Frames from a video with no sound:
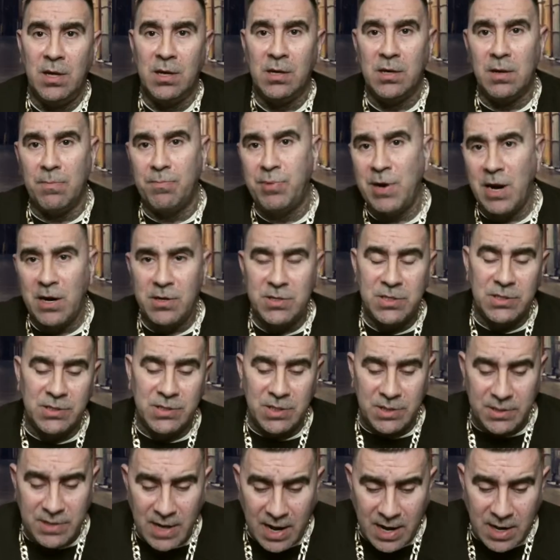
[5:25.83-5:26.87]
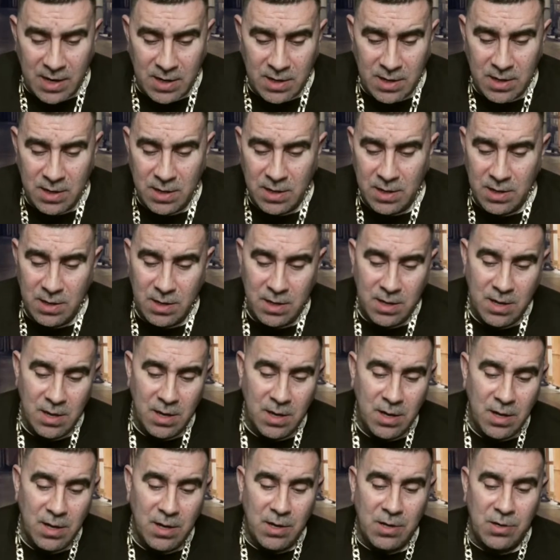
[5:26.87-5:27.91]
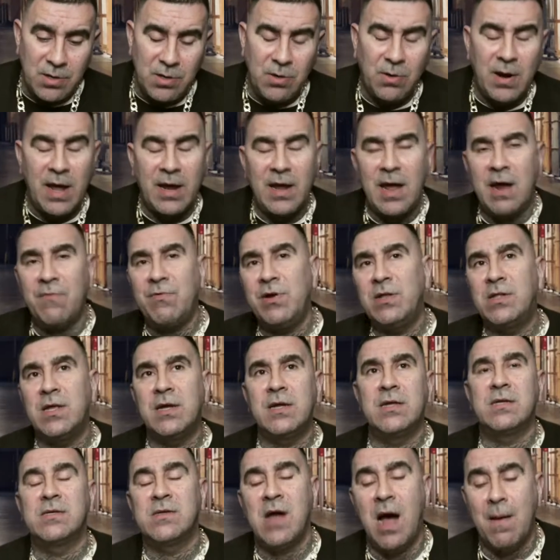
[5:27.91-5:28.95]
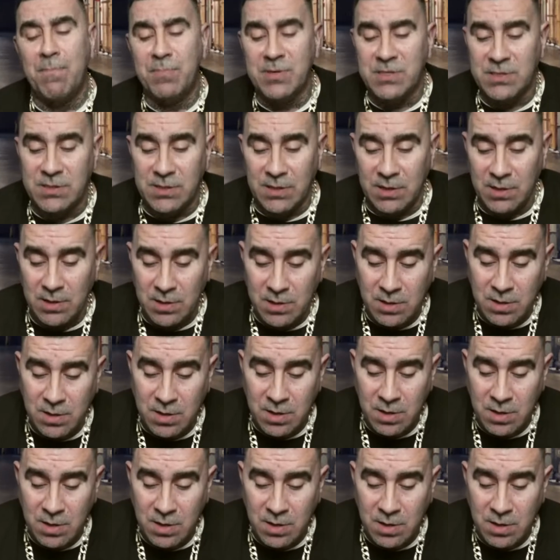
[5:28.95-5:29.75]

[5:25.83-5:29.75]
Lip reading: compared to today, you know, like everything is opposite.